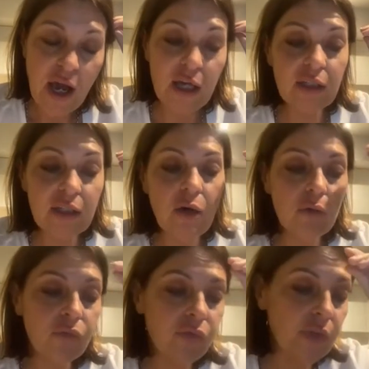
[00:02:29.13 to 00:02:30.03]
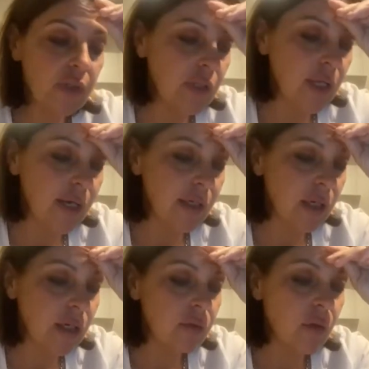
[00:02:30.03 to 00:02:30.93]
I now feel like
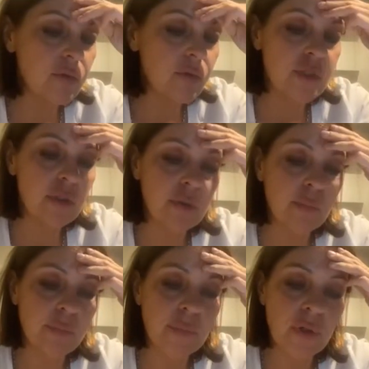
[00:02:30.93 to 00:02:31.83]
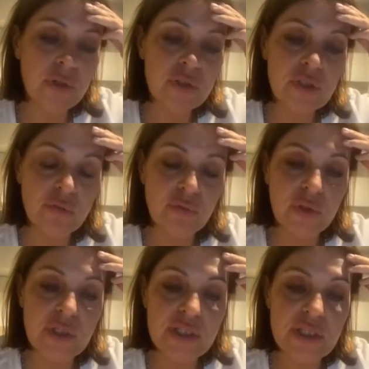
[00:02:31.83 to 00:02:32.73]
a rose burned
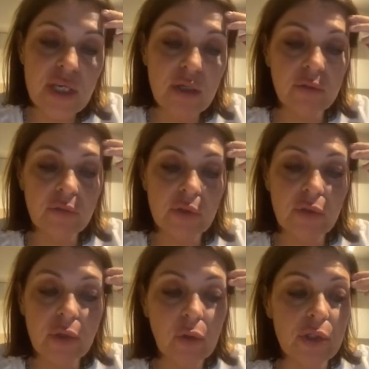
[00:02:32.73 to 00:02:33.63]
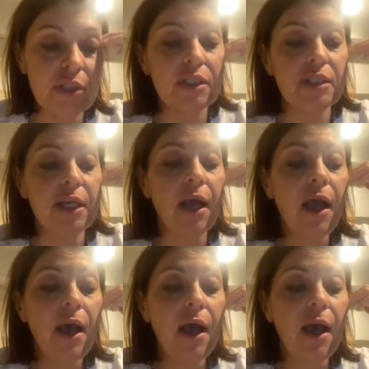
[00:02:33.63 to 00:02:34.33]
for the sake of curiosity.